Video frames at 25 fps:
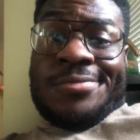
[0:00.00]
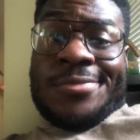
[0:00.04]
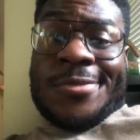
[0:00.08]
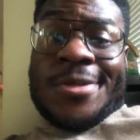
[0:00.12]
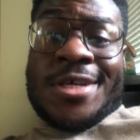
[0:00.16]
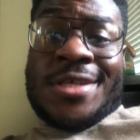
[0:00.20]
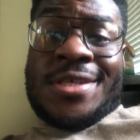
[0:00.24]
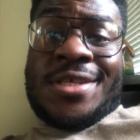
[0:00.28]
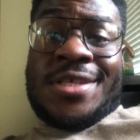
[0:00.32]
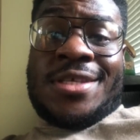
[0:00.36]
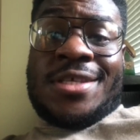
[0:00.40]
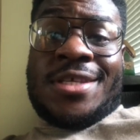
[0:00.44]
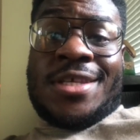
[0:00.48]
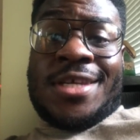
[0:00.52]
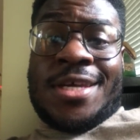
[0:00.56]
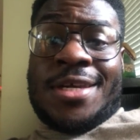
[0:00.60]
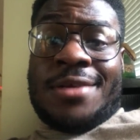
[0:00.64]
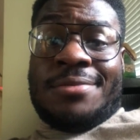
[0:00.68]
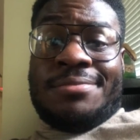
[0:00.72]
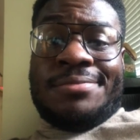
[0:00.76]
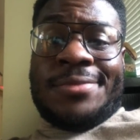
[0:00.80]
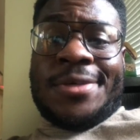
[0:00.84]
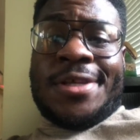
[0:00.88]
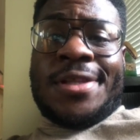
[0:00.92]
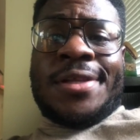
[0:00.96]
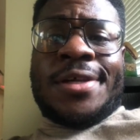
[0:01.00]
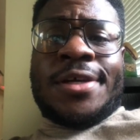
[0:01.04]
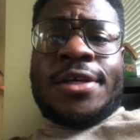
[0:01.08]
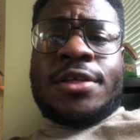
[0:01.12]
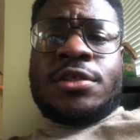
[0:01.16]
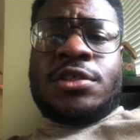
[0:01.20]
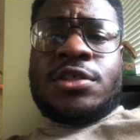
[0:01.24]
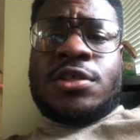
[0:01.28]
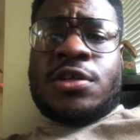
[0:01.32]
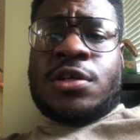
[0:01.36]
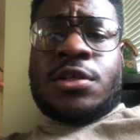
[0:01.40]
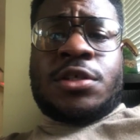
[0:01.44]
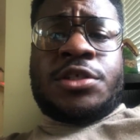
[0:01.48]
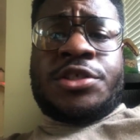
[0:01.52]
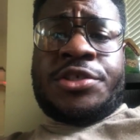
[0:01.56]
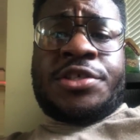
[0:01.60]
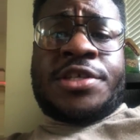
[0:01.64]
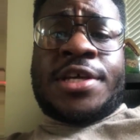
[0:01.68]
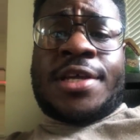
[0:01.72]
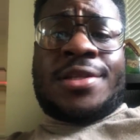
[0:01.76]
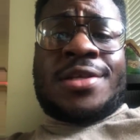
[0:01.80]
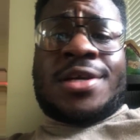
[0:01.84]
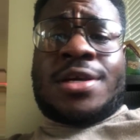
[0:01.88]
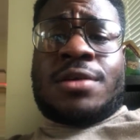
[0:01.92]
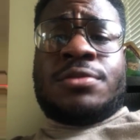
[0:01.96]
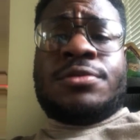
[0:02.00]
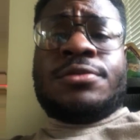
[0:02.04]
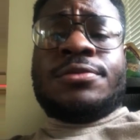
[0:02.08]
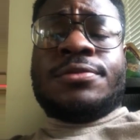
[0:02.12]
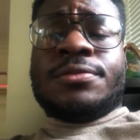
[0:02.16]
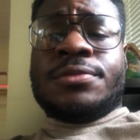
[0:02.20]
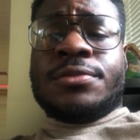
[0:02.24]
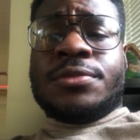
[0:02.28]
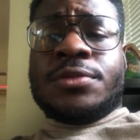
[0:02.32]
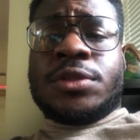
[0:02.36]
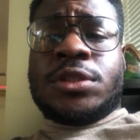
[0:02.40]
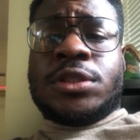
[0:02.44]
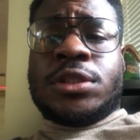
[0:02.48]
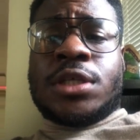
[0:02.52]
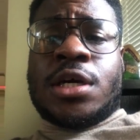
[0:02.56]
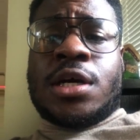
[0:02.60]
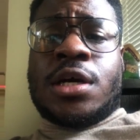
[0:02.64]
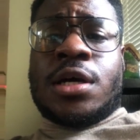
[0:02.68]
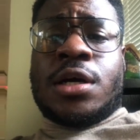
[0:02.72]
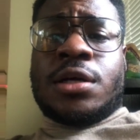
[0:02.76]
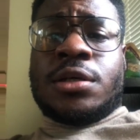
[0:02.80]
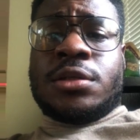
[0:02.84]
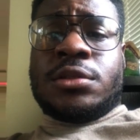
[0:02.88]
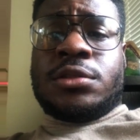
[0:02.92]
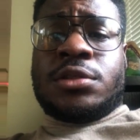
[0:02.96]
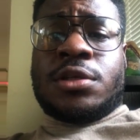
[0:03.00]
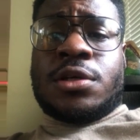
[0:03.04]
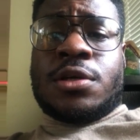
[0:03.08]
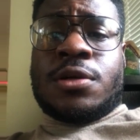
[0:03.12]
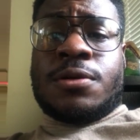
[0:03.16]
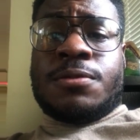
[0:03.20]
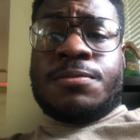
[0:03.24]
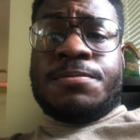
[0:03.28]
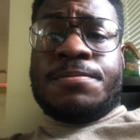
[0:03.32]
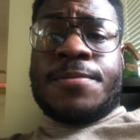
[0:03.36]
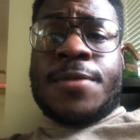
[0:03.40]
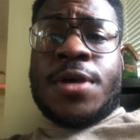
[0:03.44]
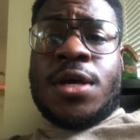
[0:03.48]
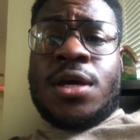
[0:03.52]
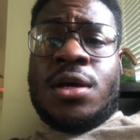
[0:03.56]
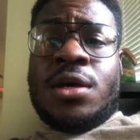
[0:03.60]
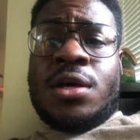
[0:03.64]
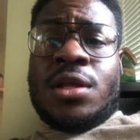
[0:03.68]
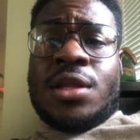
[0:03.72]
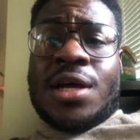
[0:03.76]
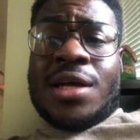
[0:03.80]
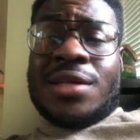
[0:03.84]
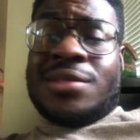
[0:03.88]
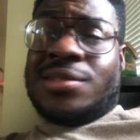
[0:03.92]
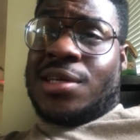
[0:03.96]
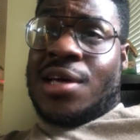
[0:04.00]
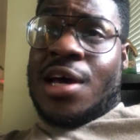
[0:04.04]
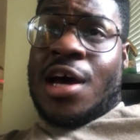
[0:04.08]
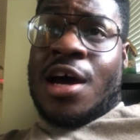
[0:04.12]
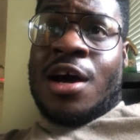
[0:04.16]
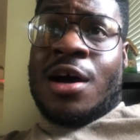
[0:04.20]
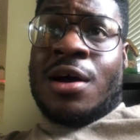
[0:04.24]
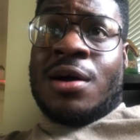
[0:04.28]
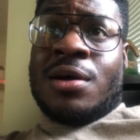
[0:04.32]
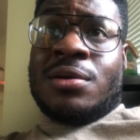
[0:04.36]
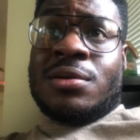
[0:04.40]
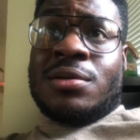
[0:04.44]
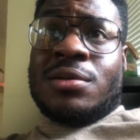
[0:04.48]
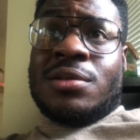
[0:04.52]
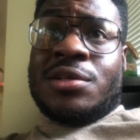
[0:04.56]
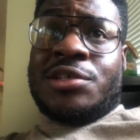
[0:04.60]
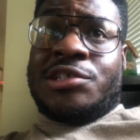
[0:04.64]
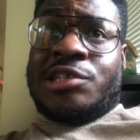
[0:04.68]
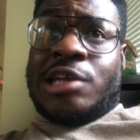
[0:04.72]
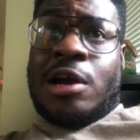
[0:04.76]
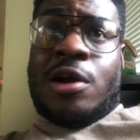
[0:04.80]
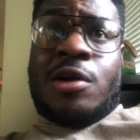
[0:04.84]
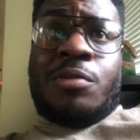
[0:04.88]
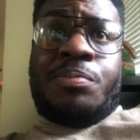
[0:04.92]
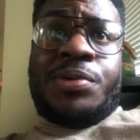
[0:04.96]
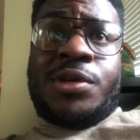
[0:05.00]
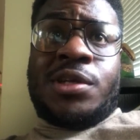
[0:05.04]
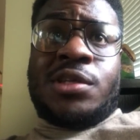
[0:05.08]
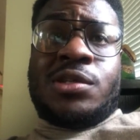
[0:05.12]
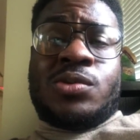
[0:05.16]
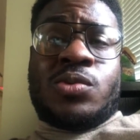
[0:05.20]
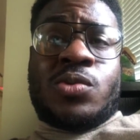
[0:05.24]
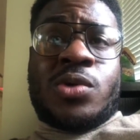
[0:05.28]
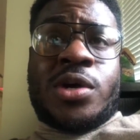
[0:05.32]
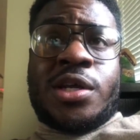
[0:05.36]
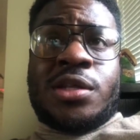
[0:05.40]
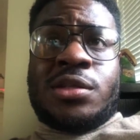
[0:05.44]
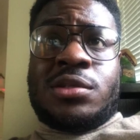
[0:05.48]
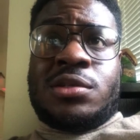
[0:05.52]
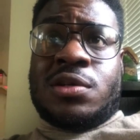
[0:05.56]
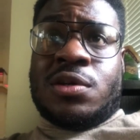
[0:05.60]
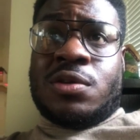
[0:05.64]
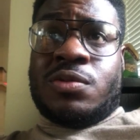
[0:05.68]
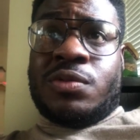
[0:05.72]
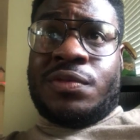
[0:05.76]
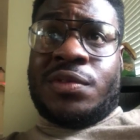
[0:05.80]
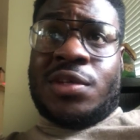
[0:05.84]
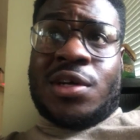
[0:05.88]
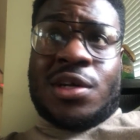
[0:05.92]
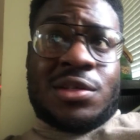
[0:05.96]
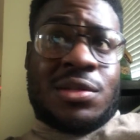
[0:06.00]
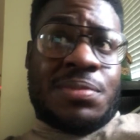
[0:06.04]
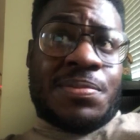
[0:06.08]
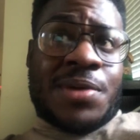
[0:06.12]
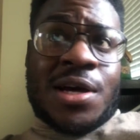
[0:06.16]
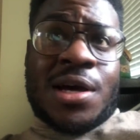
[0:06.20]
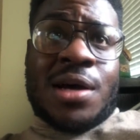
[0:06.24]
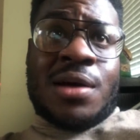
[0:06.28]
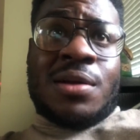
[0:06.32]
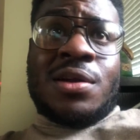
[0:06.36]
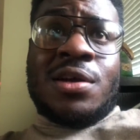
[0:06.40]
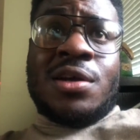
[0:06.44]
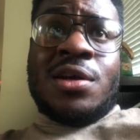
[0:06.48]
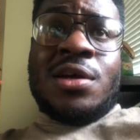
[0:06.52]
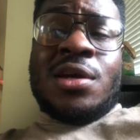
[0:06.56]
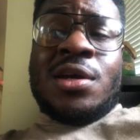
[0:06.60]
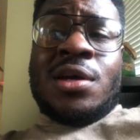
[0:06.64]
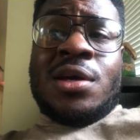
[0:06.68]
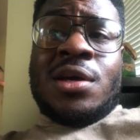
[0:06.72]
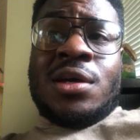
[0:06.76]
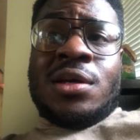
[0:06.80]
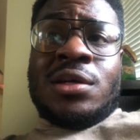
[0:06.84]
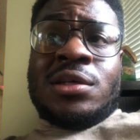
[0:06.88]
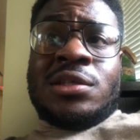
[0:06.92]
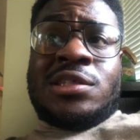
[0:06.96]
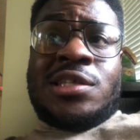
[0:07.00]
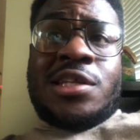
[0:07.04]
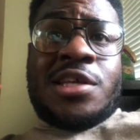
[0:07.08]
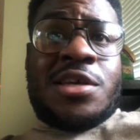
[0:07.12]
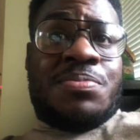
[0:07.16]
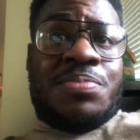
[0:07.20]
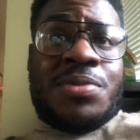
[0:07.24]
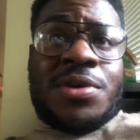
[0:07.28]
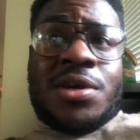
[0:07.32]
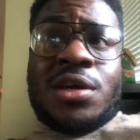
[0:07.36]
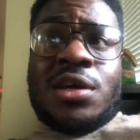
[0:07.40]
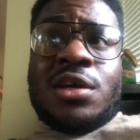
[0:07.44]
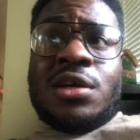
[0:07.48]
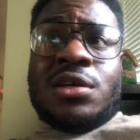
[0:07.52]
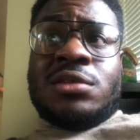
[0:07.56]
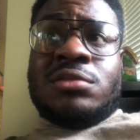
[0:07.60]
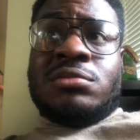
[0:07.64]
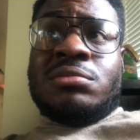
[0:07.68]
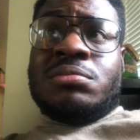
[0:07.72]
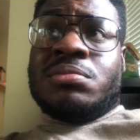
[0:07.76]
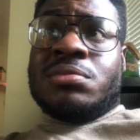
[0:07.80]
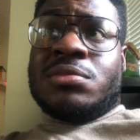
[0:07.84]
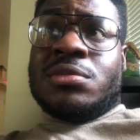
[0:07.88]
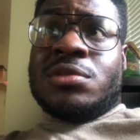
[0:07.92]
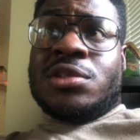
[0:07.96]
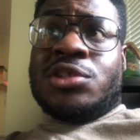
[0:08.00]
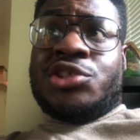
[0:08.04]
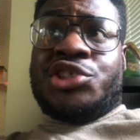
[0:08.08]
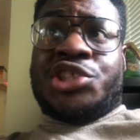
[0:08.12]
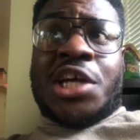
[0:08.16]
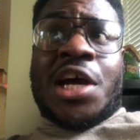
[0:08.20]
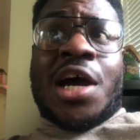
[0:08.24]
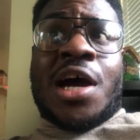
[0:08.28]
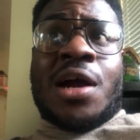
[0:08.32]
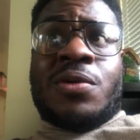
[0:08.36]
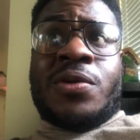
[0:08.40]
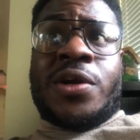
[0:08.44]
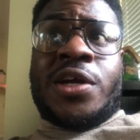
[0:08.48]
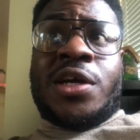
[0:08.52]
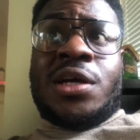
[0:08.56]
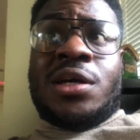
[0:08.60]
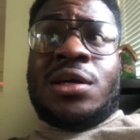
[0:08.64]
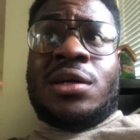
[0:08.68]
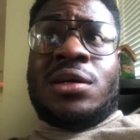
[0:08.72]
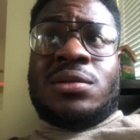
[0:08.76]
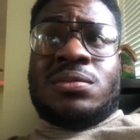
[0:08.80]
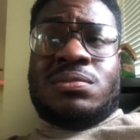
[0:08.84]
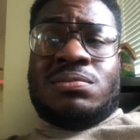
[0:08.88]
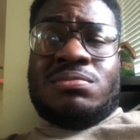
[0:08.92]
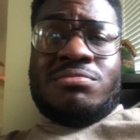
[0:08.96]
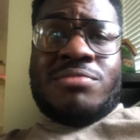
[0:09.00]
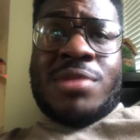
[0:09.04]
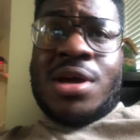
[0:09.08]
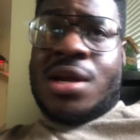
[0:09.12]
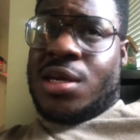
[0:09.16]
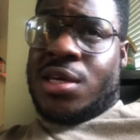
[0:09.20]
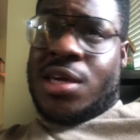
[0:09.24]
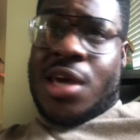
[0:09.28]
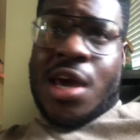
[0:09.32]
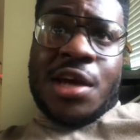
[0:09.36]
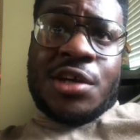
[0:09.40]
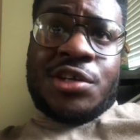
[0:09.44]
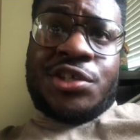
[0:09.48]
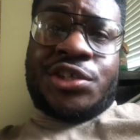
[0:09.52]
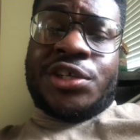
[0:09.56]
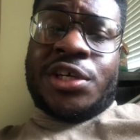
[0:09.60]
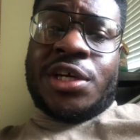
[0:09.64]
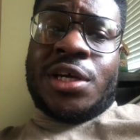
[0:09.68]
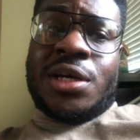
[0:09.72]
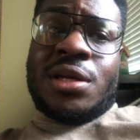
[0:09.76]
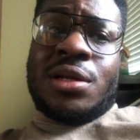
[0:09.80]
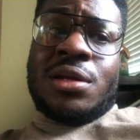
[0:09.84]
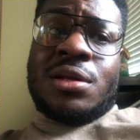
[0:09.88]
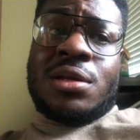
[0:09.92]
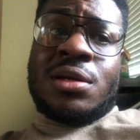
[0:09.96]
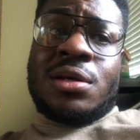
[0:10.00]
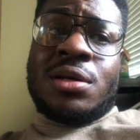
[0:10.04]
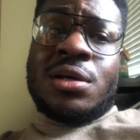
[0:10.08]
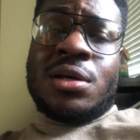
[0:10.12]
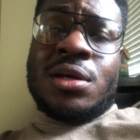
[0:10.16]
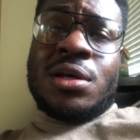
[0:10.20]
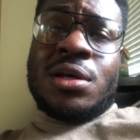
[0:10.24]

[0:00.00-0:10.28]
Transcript: a seat in there, so I just sat down. So that's how the shower piece went. So we talked about sleeping, showering, medication,